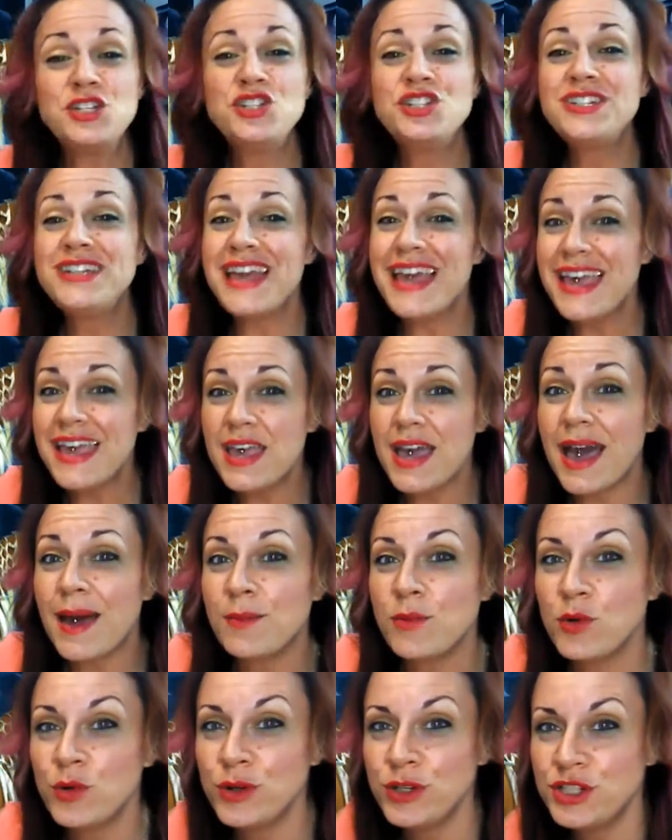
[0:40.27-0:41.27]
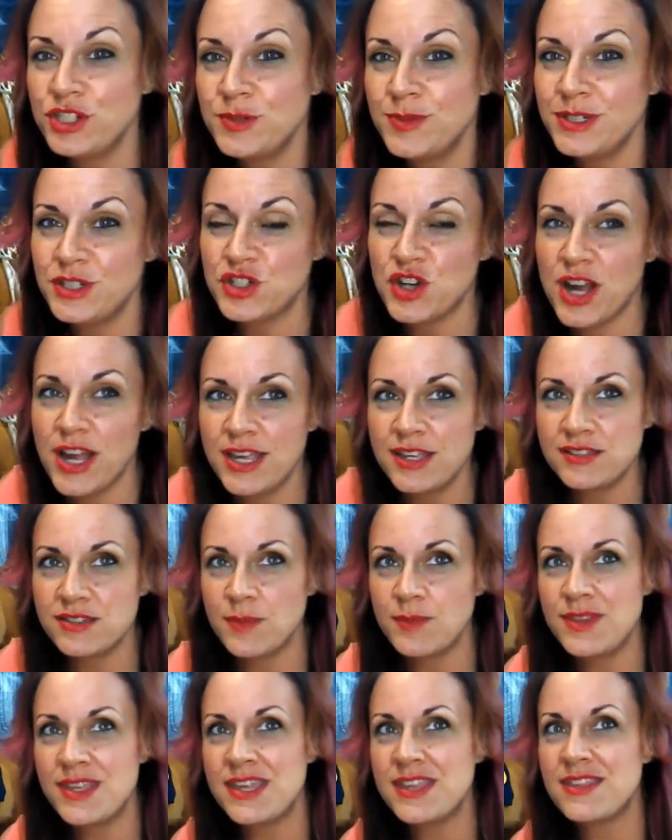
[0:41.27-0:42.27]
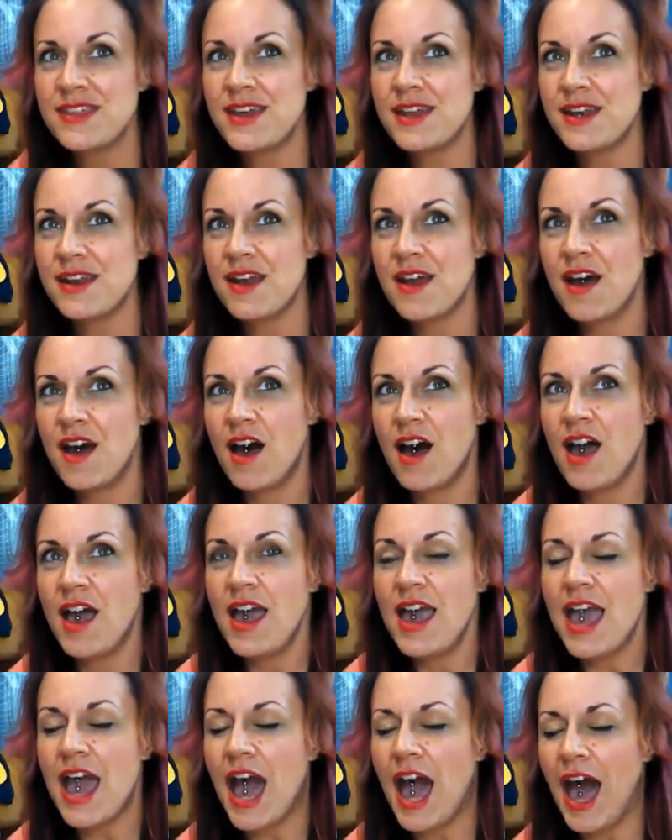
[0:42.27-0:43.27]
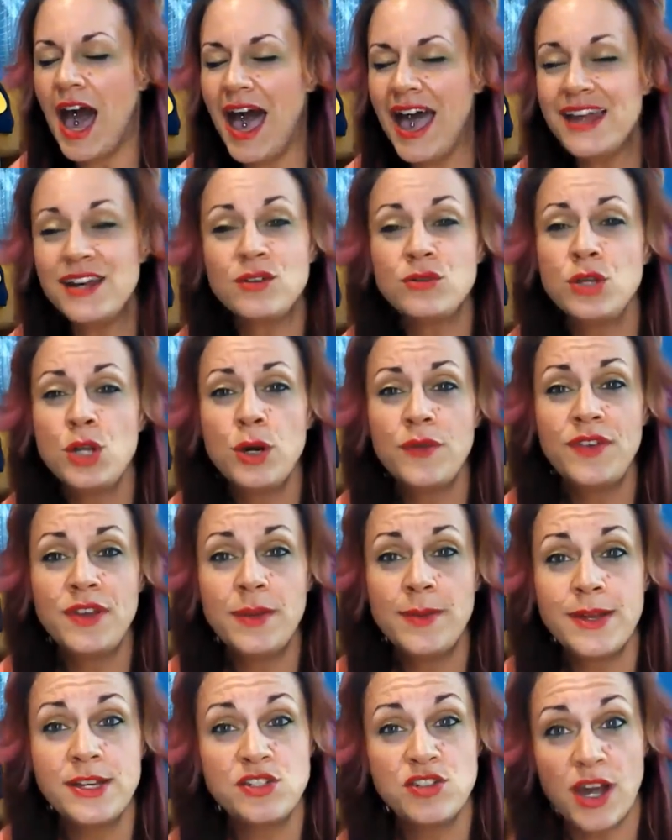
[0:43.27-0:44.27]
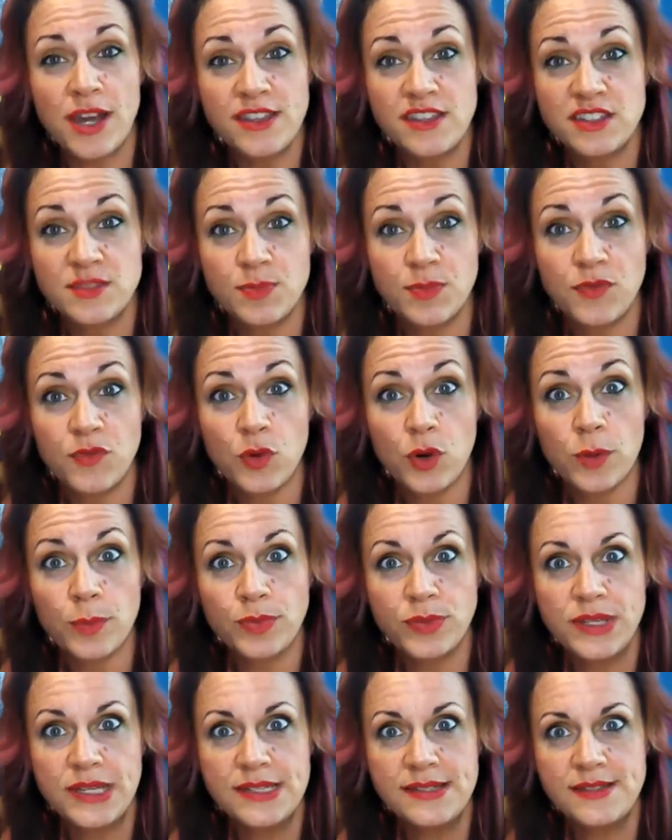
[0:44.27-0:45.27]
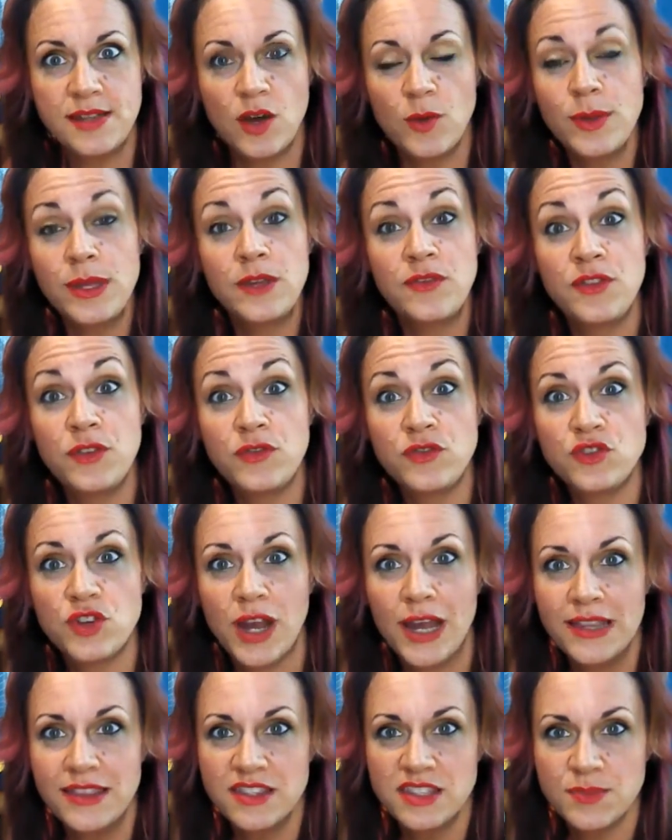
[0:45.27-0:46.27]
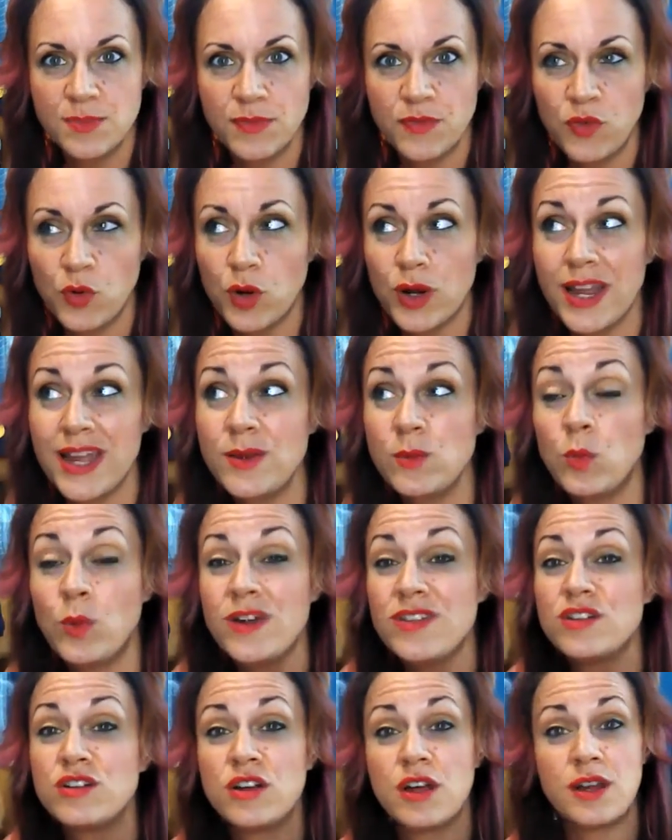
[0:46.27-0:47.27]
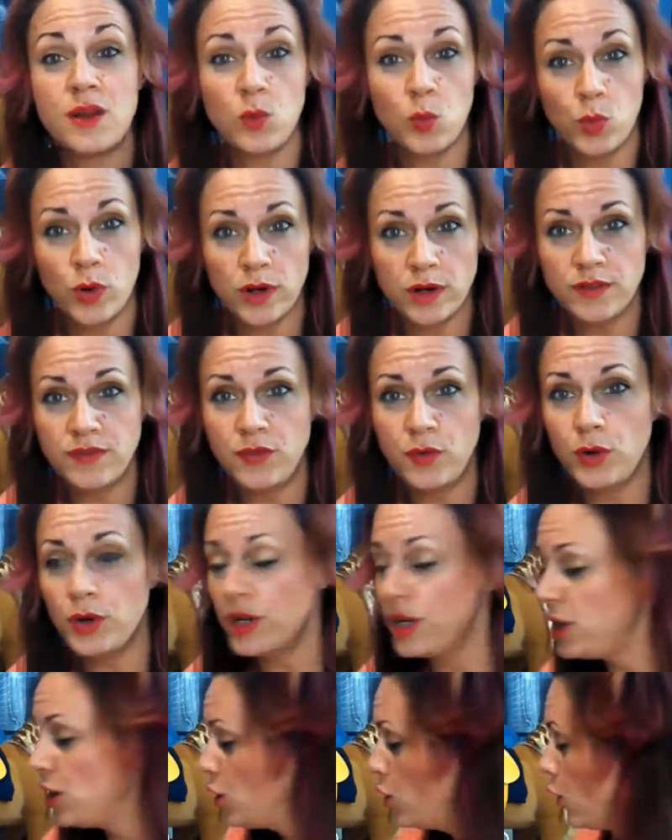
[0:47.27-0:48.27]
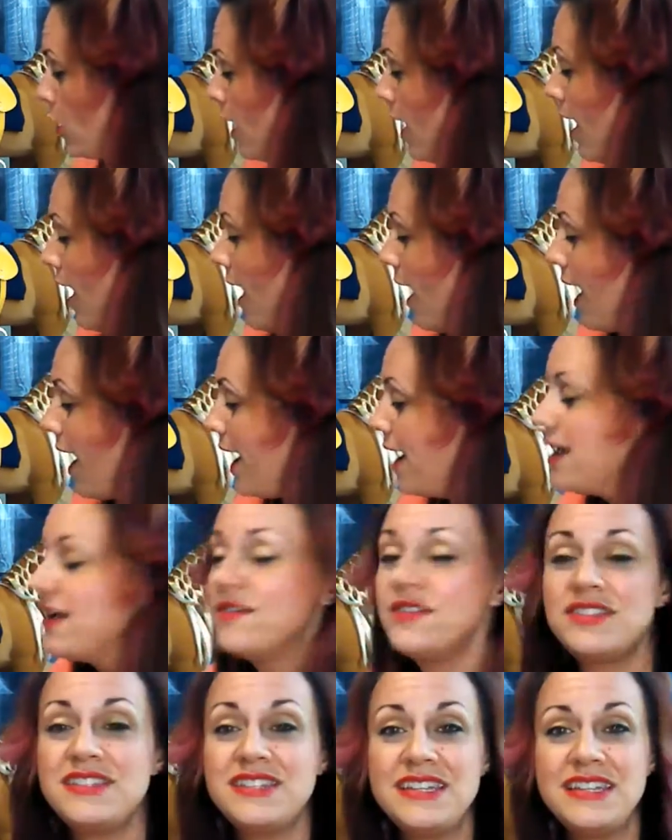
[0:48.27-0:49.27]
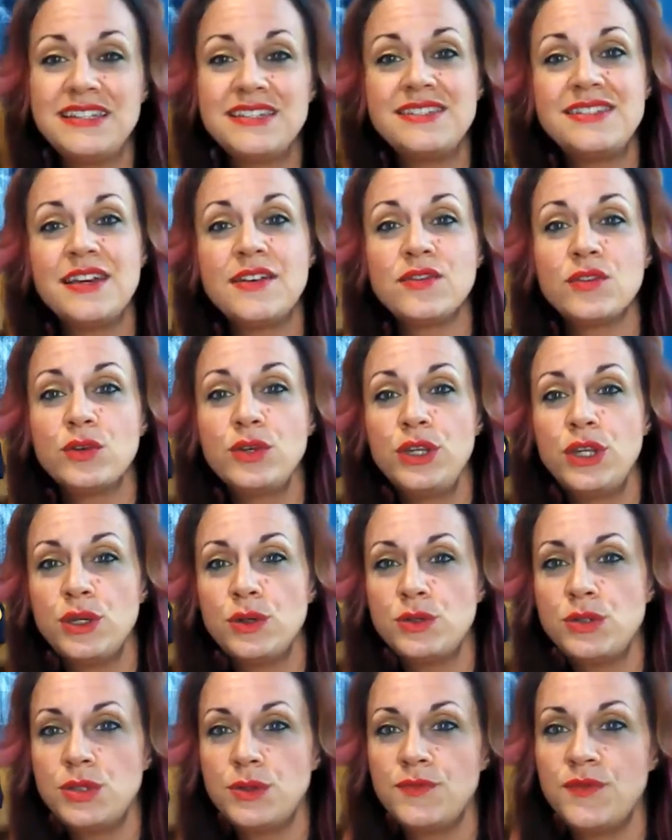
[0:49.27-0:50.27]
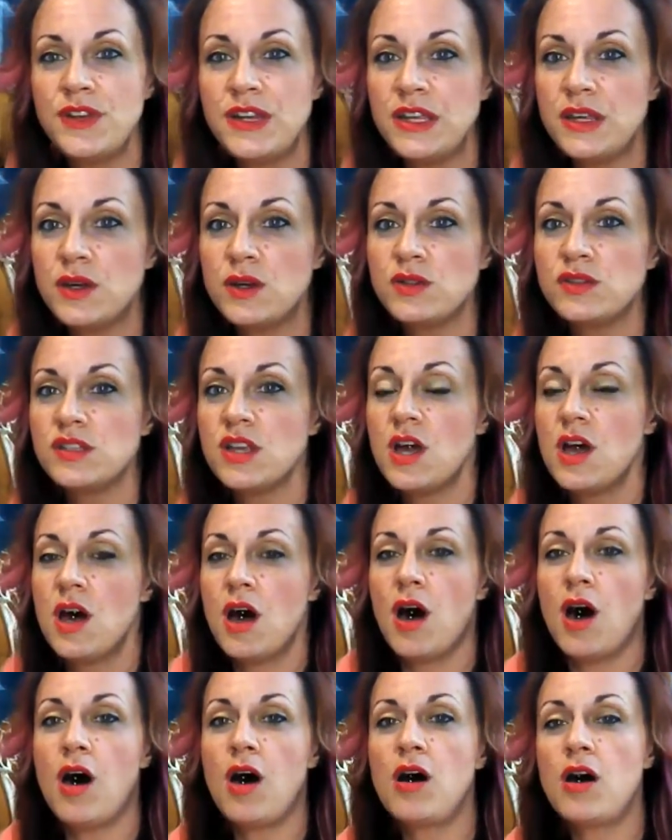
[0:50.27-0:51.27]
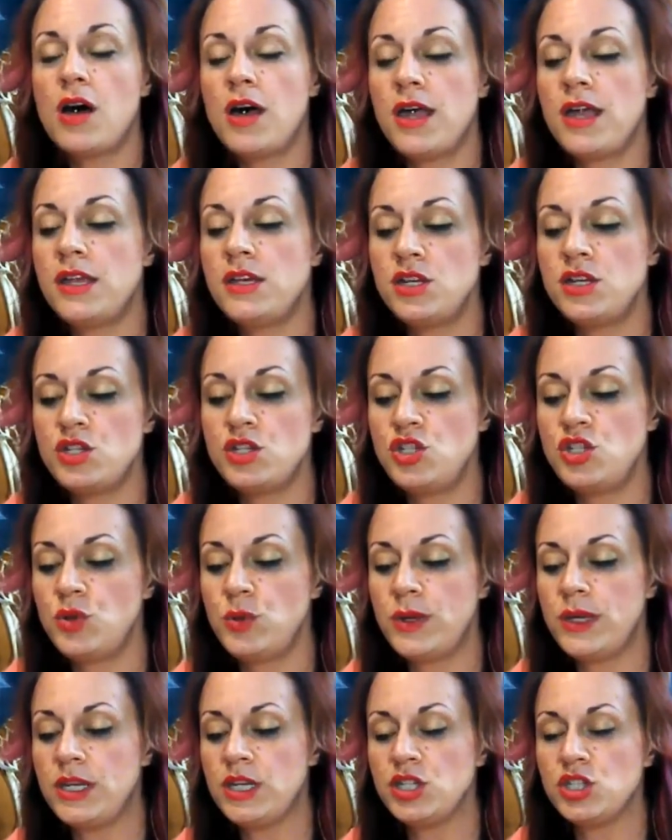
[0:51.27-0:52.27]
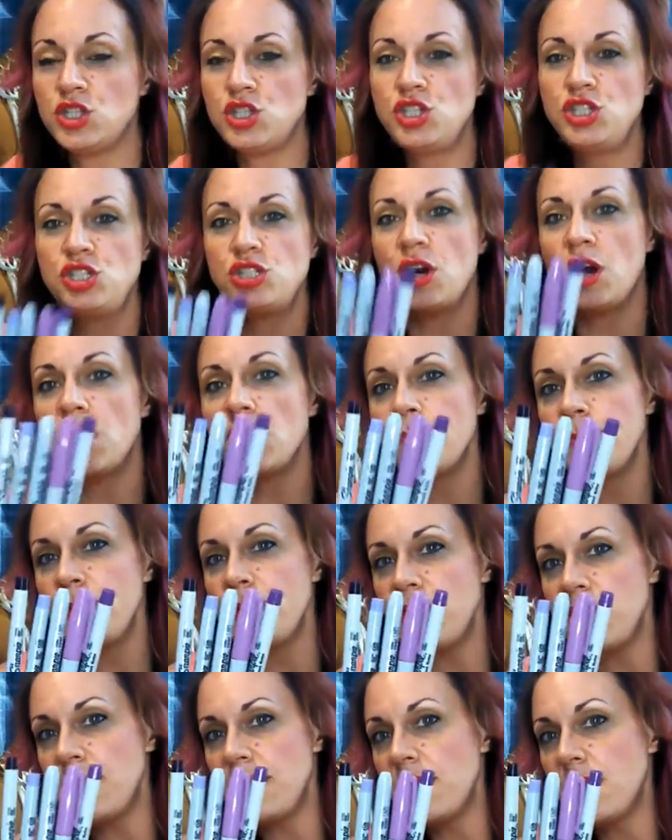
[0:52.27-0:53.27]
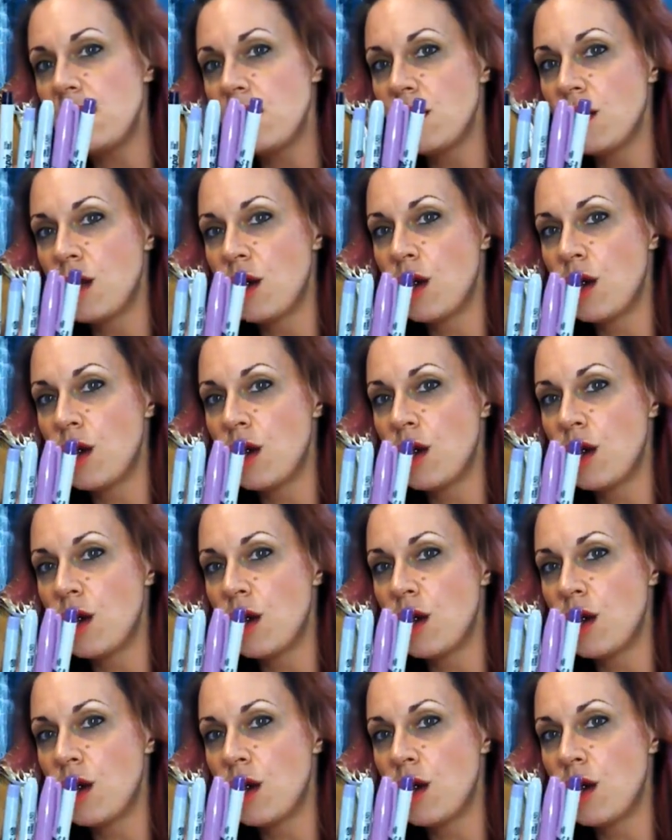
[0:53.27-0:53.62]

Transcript: Today, I'm going to be trying something that I don't know if anybody's tried this before. Please tell me if you've tried this before and whether or not it worked for you. I have seen several YouTube videos on doing Sharpie